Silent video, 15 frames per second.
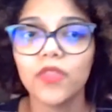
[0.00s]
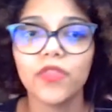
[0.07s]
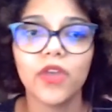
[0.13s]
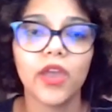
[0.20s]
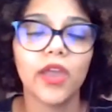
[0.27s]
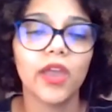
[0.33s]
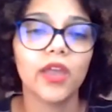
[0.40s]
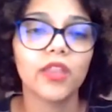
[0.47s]

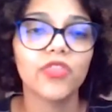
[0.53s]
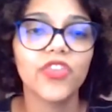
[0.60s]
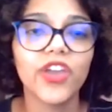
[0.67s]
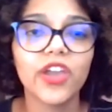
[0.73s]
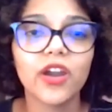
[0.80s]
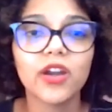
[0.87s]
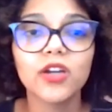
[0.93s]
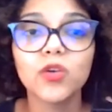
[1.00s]
and they
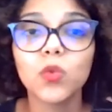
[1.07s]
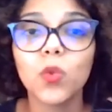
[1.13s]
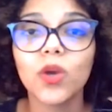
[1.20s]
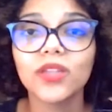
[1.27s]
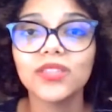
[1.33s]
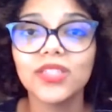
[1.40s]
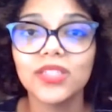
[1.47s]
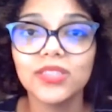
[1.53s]
are
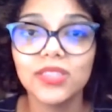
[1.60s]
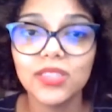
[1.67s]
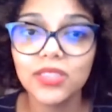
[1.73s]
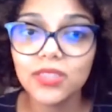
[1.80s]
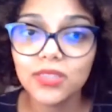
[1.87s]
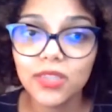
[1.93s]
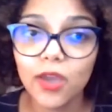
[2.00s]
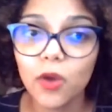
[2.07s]
what they
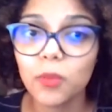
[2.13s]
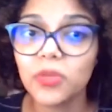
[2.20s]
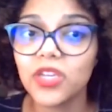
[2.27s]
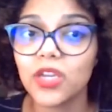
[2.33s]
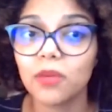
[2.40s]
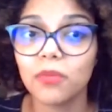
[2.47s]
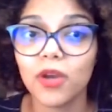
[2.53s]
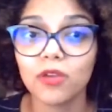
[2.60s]
didn't tell me
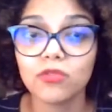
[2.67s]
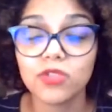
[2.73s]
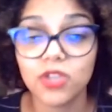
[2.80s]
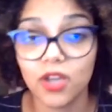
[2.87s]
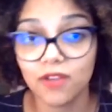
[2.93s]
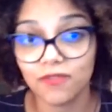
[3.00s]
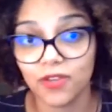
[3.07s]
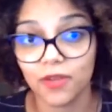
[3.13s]
about
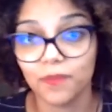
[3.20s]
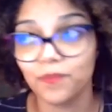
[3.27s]
Java.